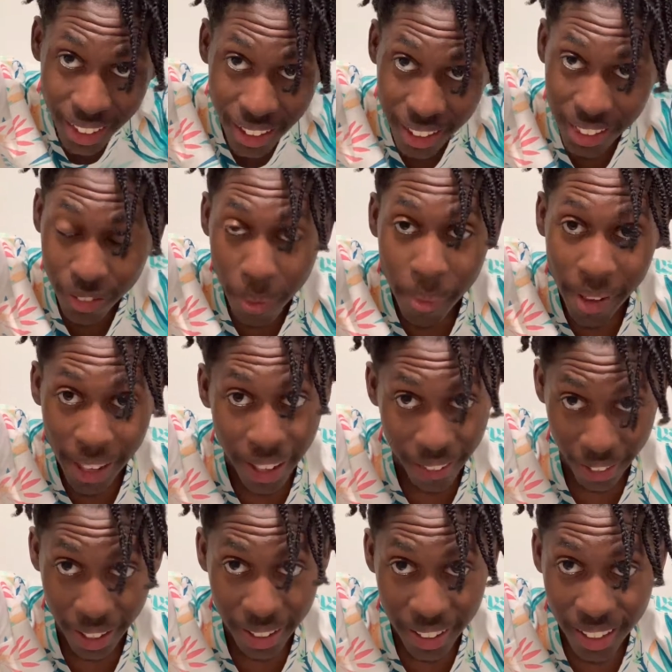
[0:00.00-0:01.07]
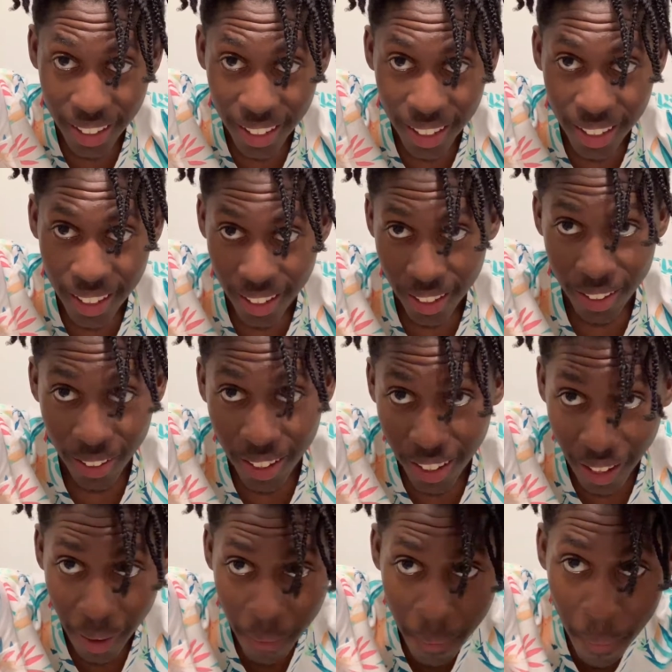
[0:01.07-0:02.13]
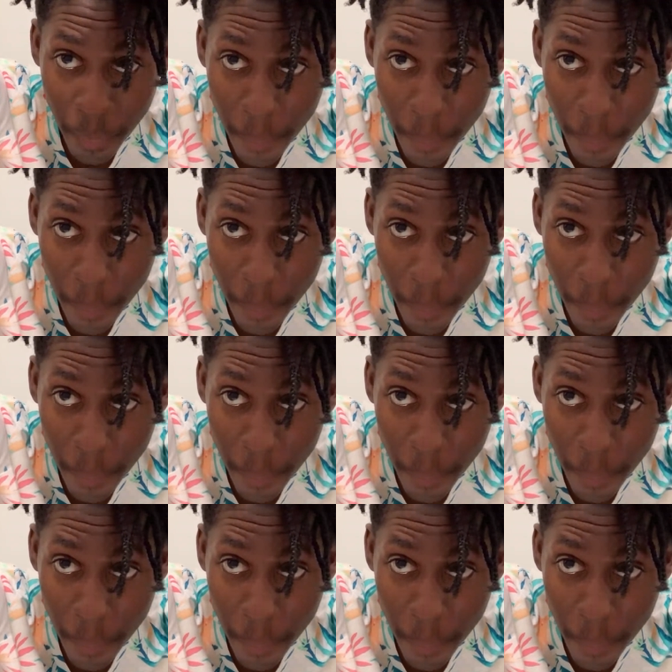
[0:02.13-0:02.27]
here is for my head, right? Look at that.